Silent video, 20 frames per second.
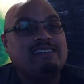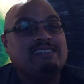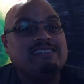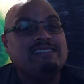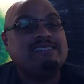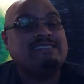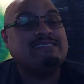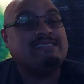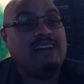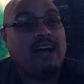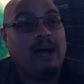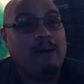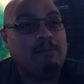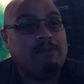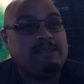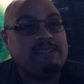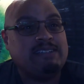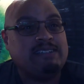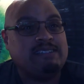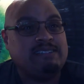Stop
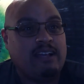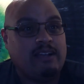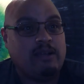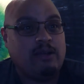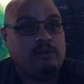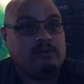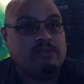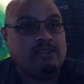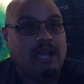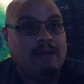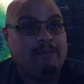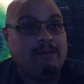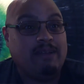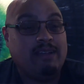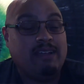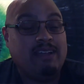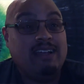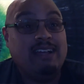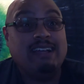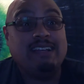with the
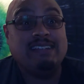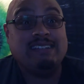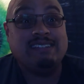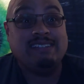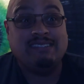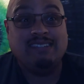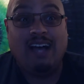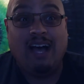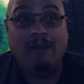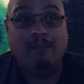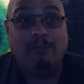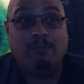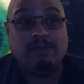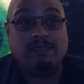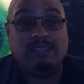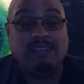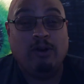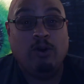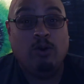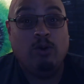stereotyping. Stop with
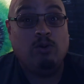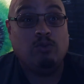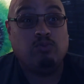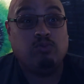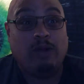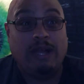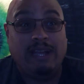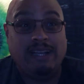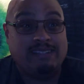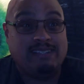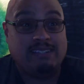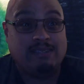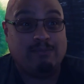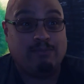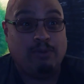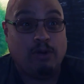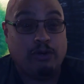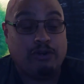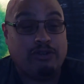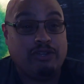the whole racism
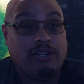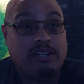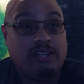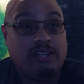part.